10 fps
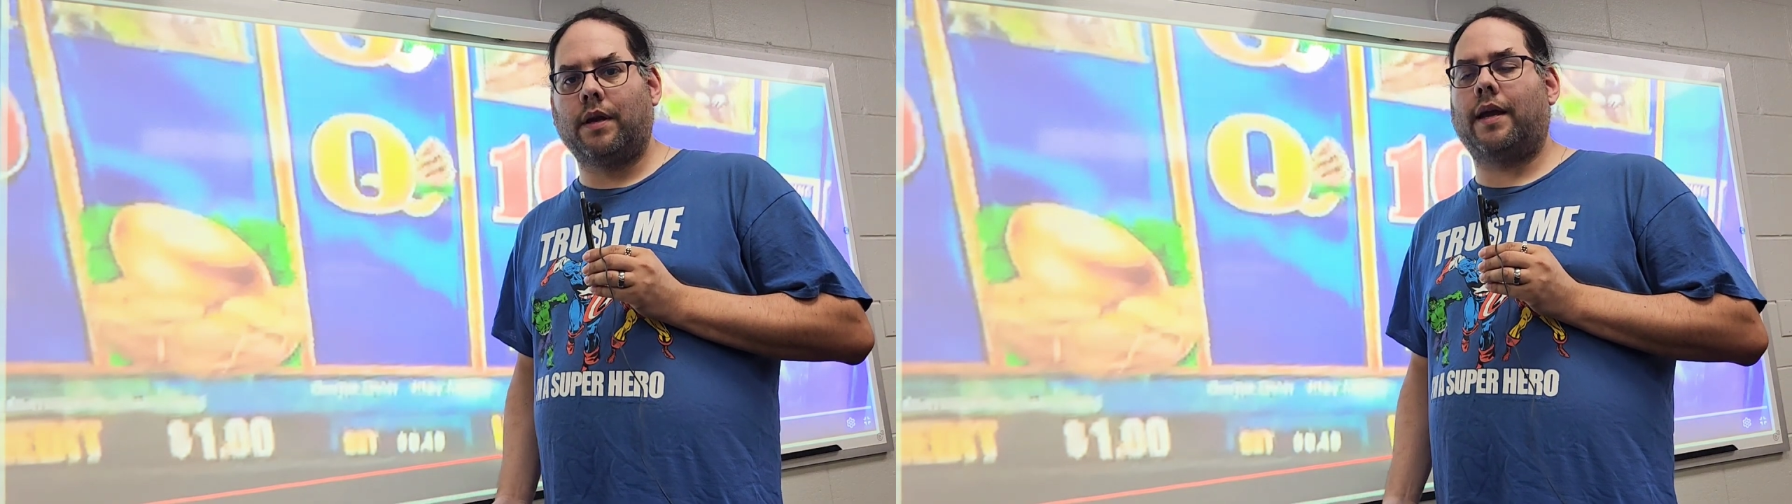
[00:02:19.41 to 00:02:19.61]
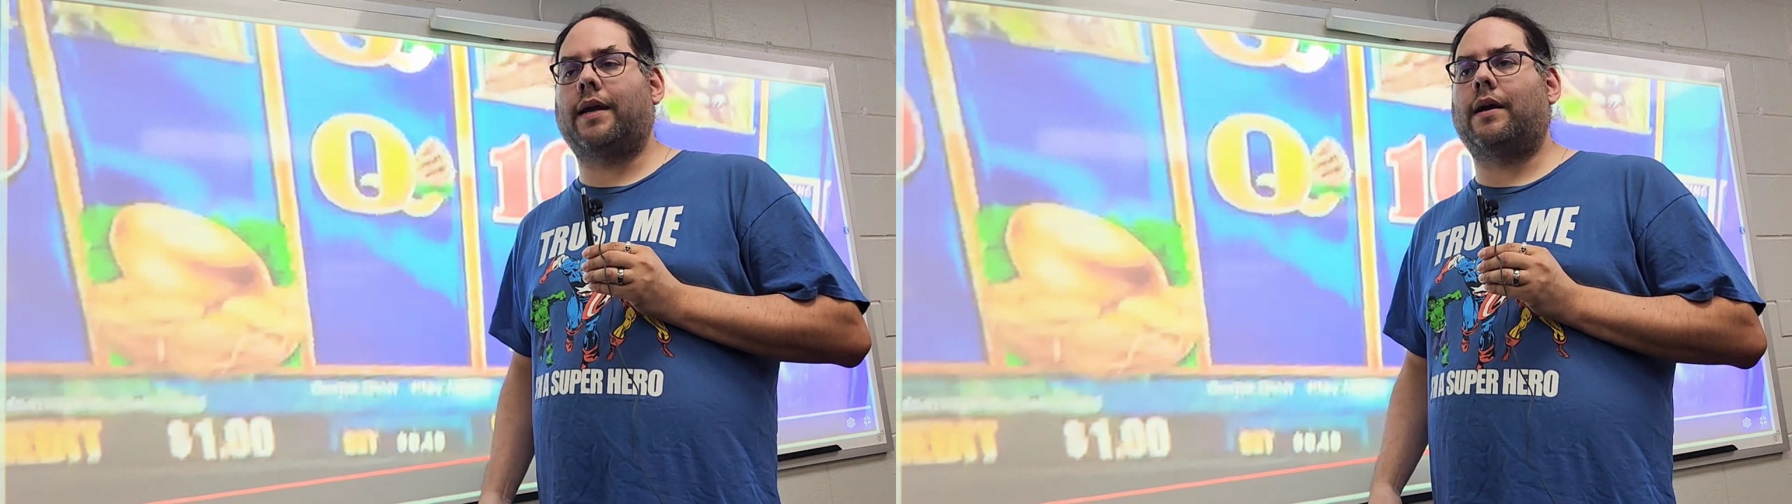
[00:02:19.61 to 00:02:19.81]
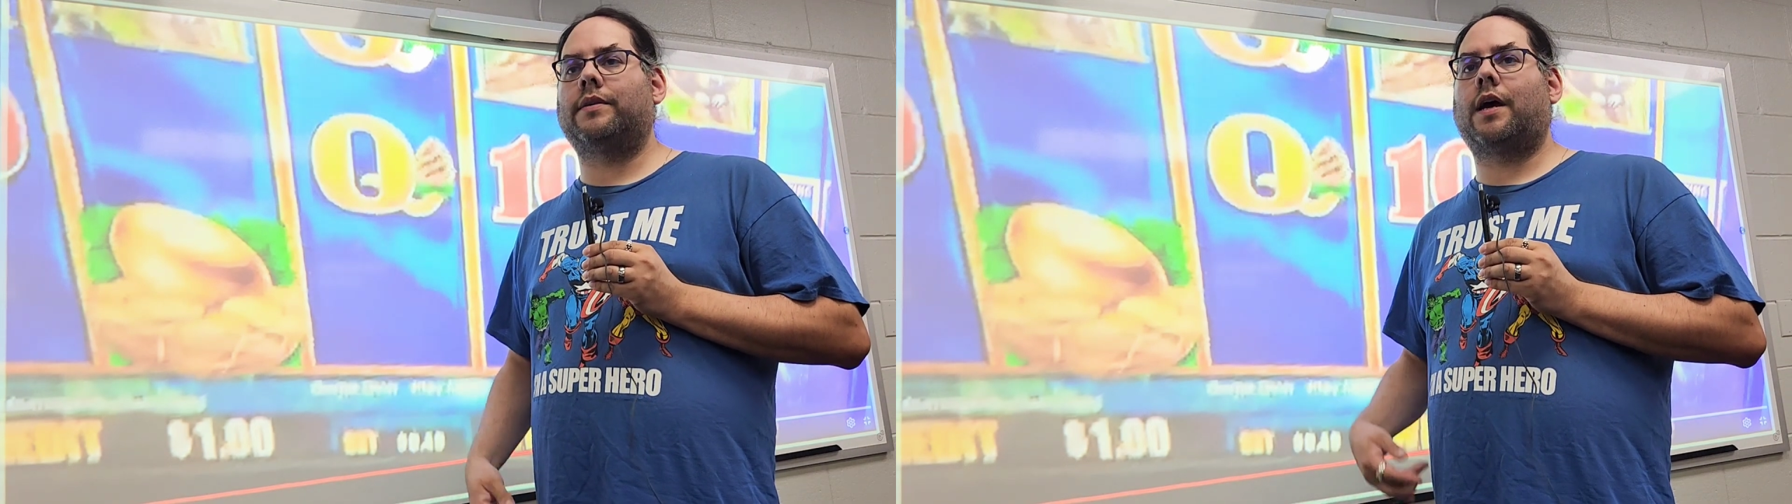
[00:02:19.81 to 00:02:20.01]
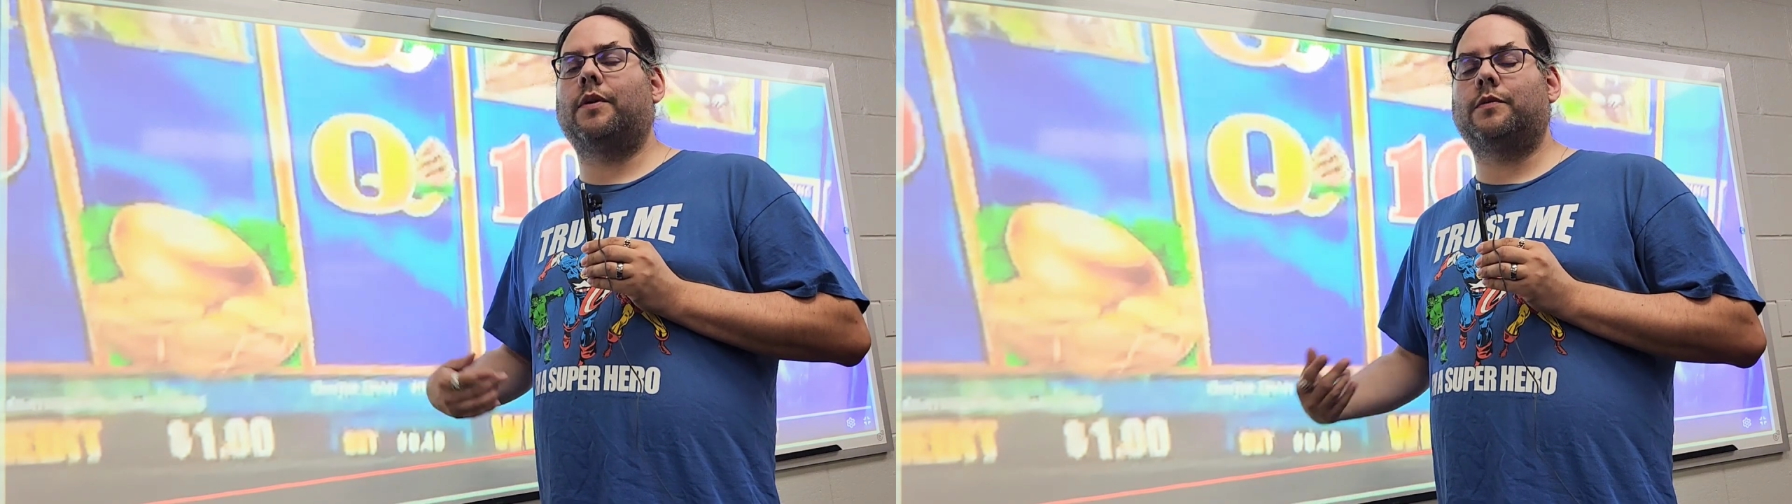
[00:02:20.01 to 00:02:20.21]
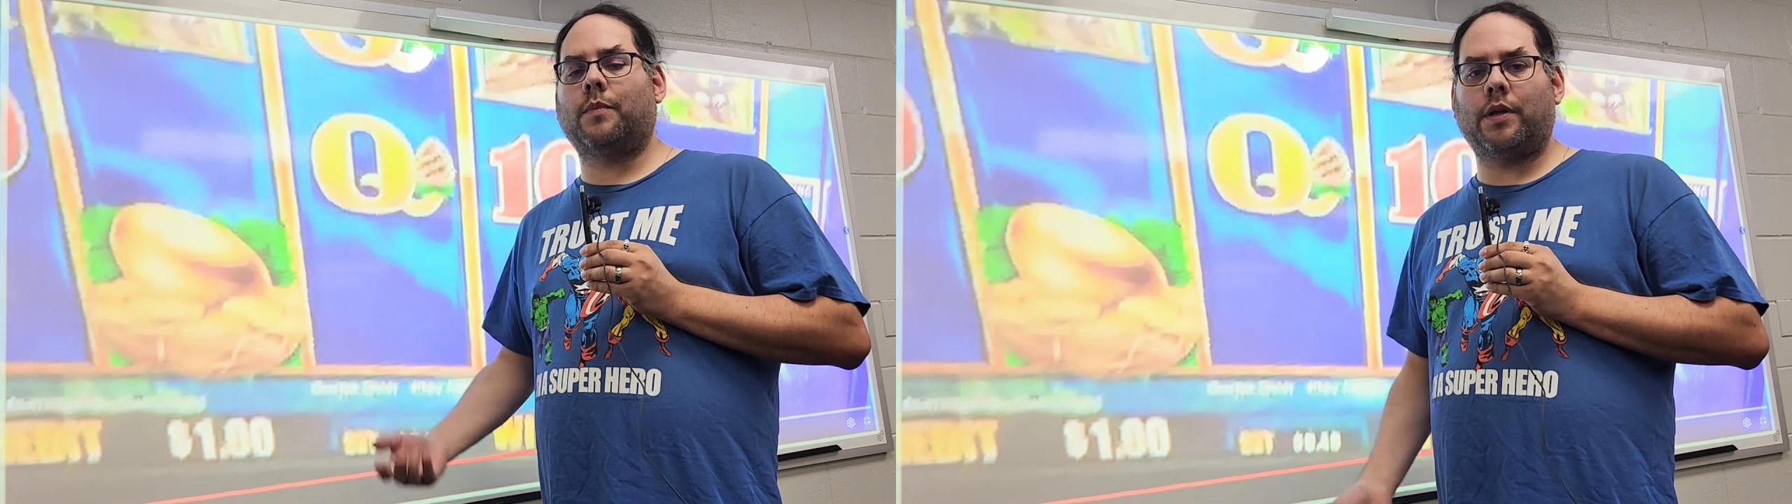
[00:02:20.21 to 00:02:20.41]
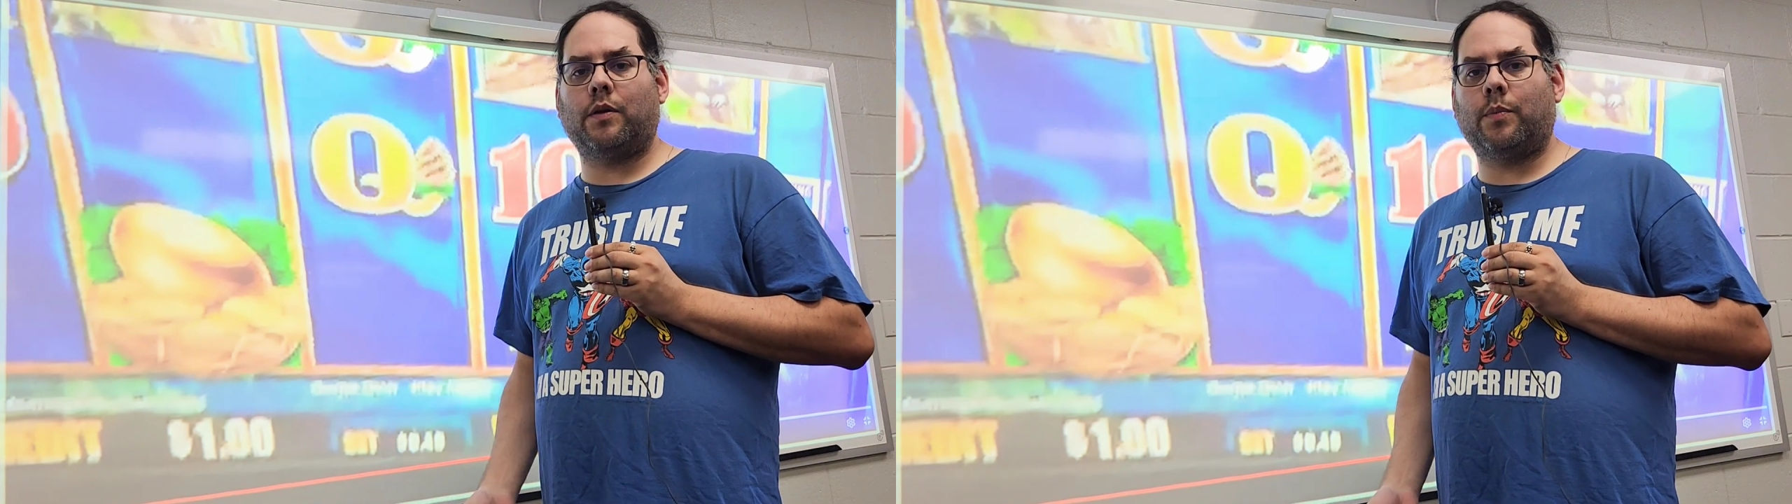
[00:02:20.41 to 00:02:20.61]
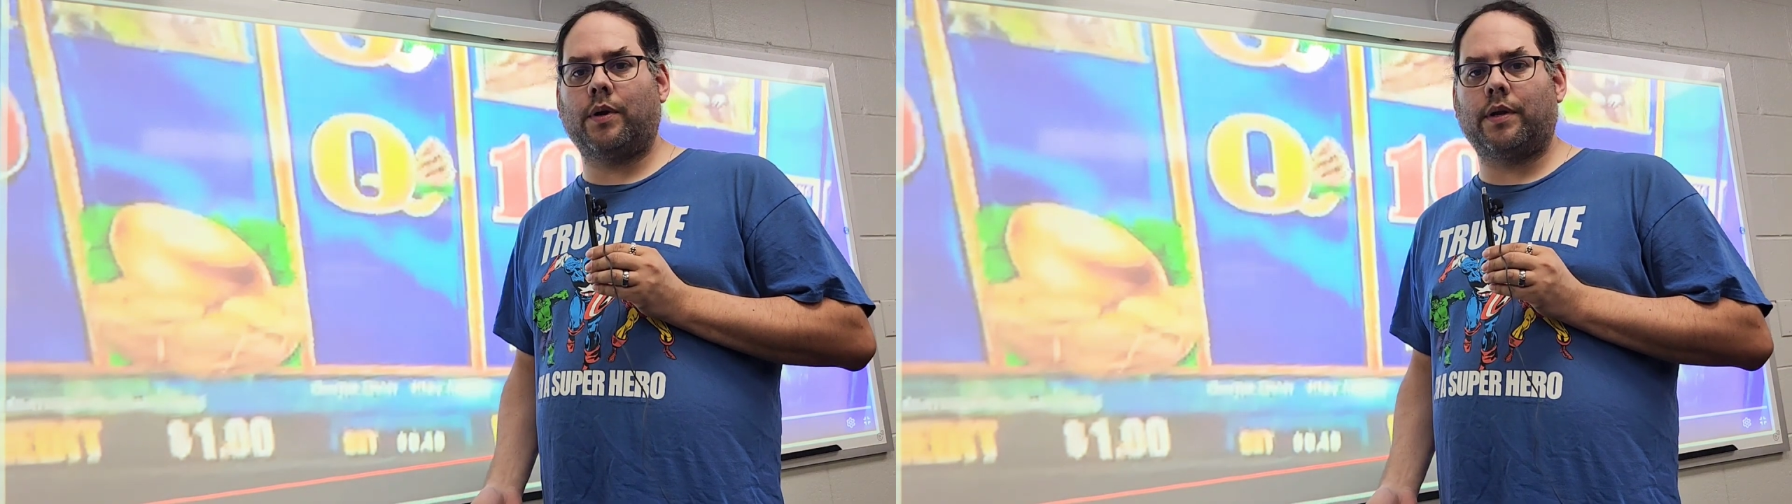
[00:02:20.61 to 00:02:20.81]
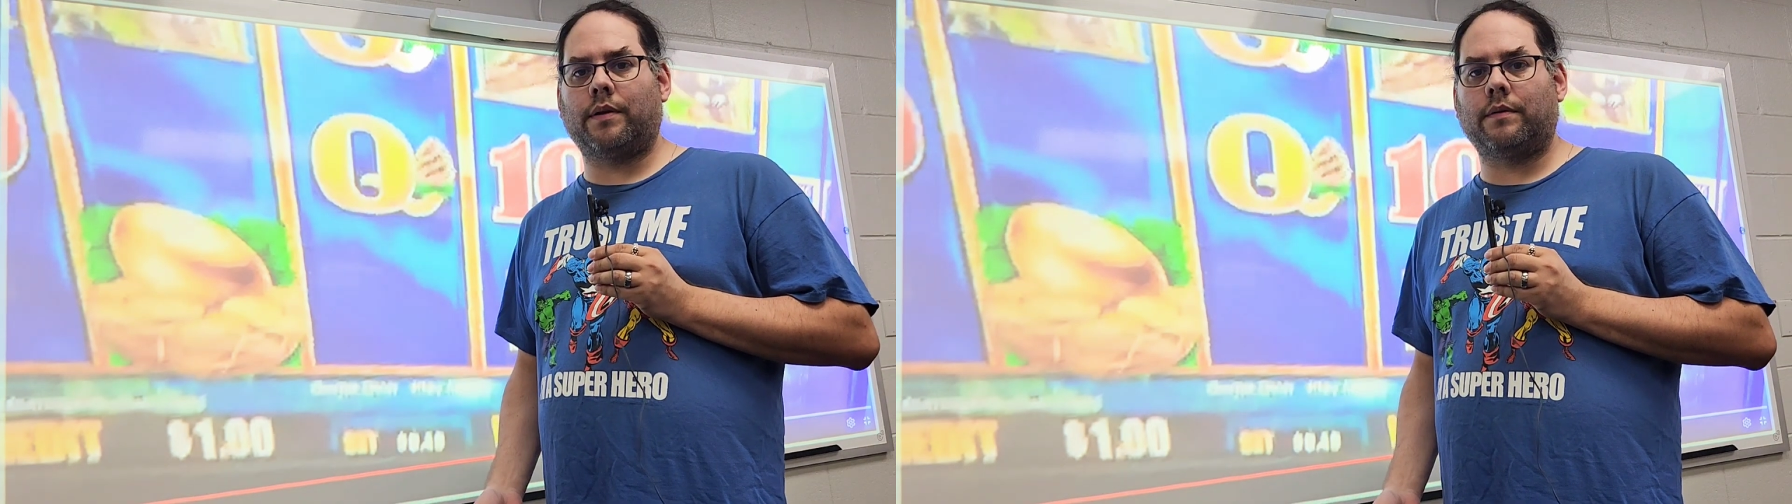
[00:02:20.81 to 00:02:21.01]
It counts how much money you
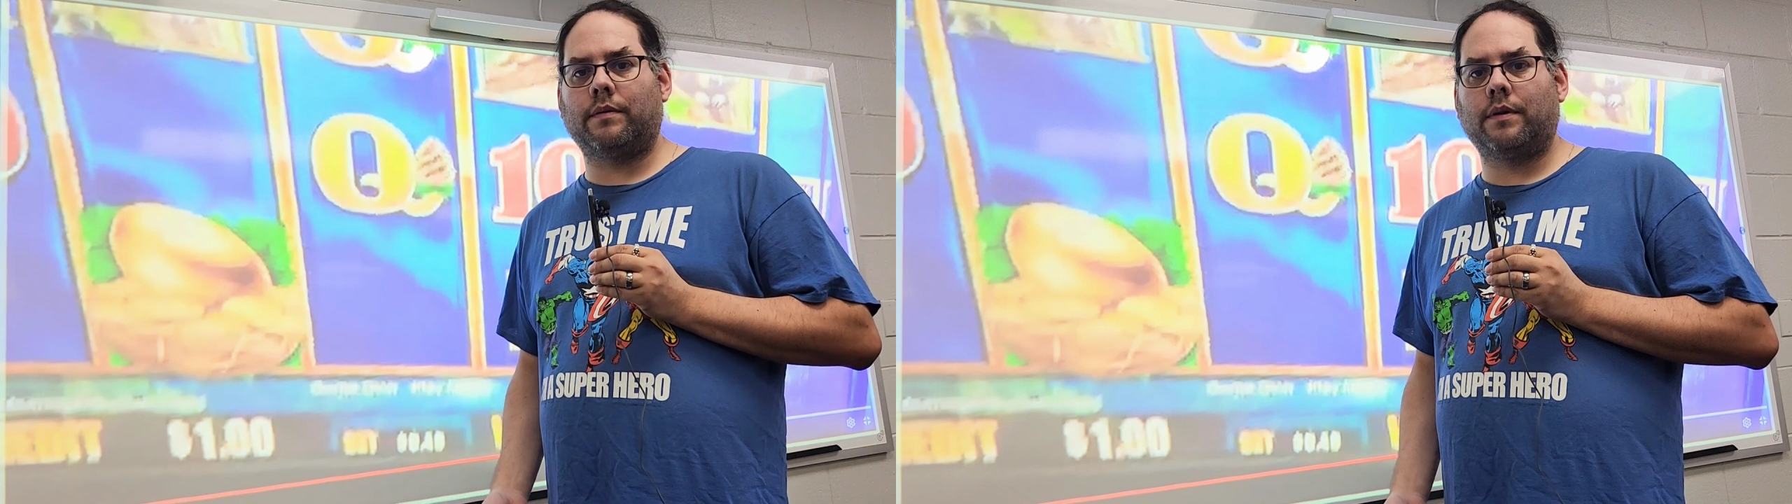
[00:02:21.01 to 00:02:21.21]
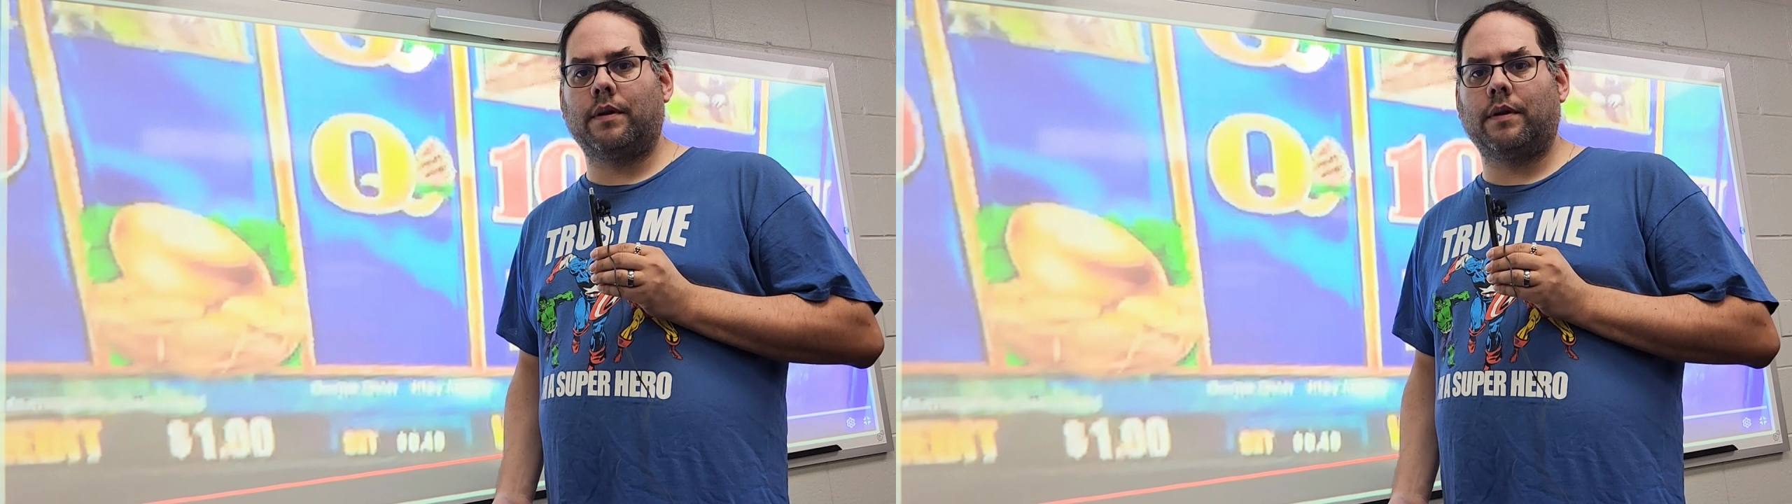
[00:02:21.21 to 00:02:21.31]
put in,